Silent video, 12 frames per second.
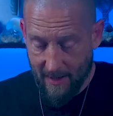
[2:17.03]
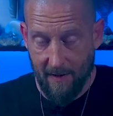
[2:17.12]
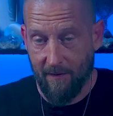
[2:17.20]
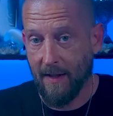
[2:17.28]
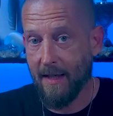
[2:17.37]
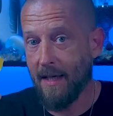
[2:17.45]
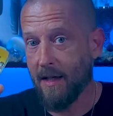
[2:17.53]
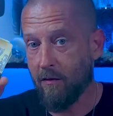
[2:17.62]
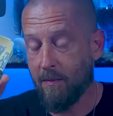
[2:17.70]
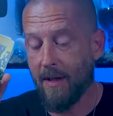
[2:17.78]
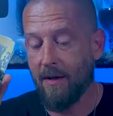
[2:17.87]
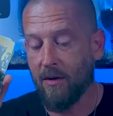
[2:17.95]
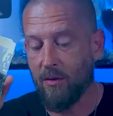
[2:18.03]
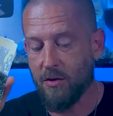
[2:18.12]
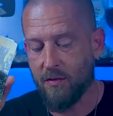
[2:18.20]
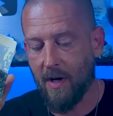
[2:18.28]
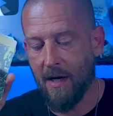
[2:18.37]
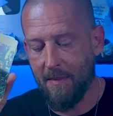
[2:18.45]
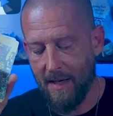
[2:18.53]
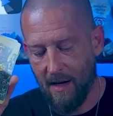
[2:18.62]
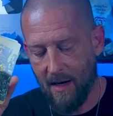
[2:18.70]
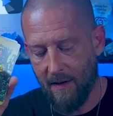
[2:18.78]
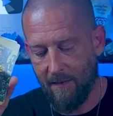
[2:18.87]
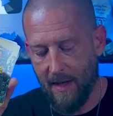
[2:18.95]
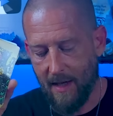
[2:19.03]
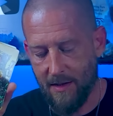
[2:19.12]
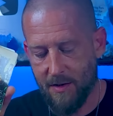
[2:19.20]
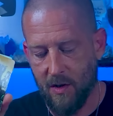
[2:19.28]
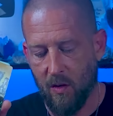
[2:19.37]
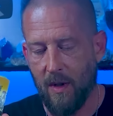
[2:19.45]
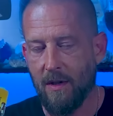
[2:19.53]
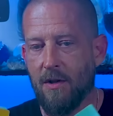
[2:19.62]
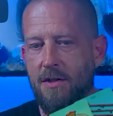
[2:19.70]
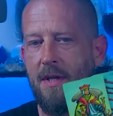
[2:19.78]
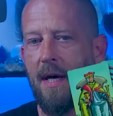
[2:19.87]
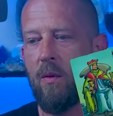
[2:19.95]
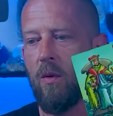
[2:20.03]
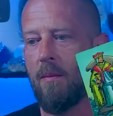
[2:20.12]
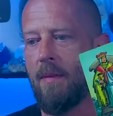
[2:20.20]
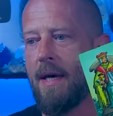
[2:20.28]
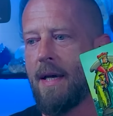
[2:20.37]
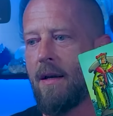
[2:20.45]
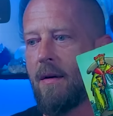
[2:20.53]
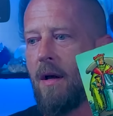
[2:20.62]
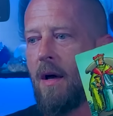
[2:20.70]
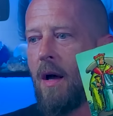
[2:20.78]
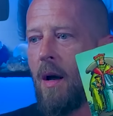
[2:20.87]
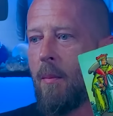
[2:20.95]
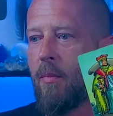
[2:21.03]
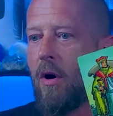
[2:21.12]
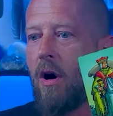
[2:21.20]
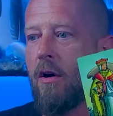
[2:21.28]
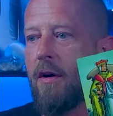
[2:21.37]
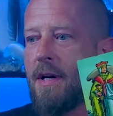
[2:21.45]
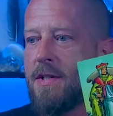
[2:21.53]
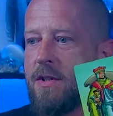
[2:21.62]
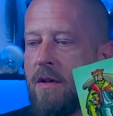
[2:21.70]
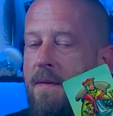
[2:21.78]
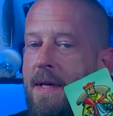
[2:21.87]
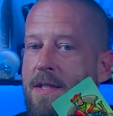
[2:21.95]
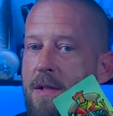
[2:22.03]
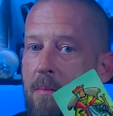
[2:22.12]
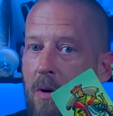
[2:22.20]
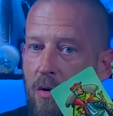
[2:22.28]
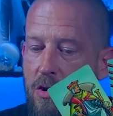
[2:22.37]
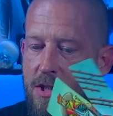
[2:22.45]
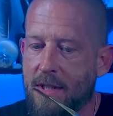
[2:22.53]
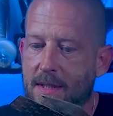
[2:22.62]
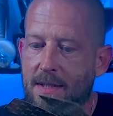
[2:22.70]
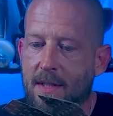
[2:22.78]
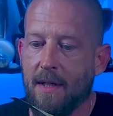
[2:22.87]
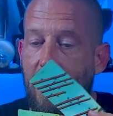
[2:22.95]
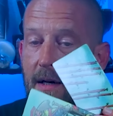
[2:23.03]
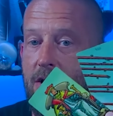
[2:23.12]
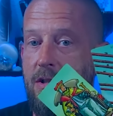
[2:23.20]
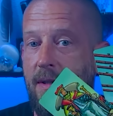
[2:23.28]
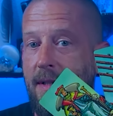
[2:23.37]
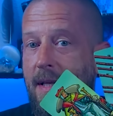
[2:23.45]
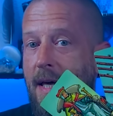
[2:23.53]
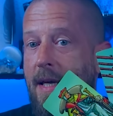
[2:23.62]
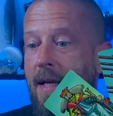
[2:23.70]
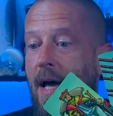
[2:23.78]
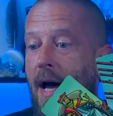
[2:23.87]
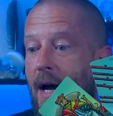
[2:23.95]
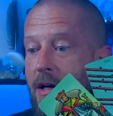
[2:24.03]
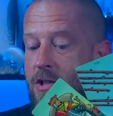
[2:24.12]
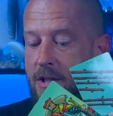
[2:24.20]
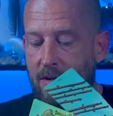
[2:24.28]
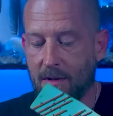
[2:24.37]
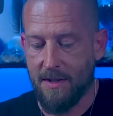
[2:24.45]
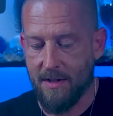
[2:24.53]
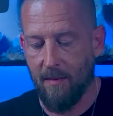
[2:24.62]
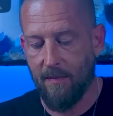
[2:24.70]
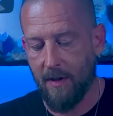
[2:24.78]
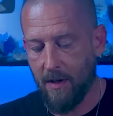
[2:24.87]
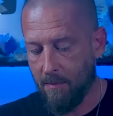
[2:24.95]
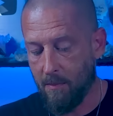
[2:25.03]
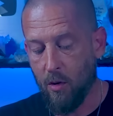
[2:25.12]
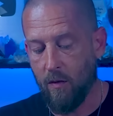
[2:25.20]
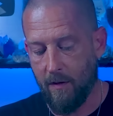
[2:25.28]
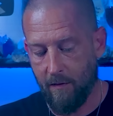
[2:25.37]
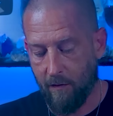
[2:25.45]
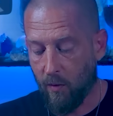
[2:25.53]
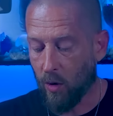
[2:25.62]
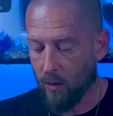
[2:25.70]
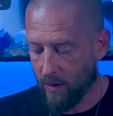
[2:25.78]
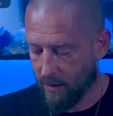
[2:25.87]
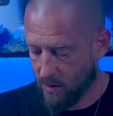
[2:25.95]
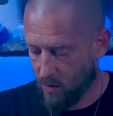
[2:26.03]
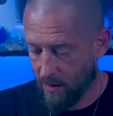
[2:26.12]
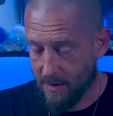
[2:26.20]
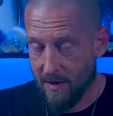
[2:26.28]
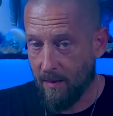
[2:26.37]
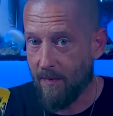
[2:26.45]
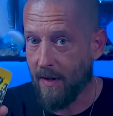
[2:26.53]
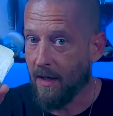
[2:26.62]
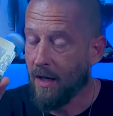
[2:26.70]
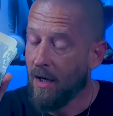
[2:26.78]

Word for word: have the King of Pentacles right behind that. So it looks like we're making progress on these emotions and actually taking action on something and moving forward towards something.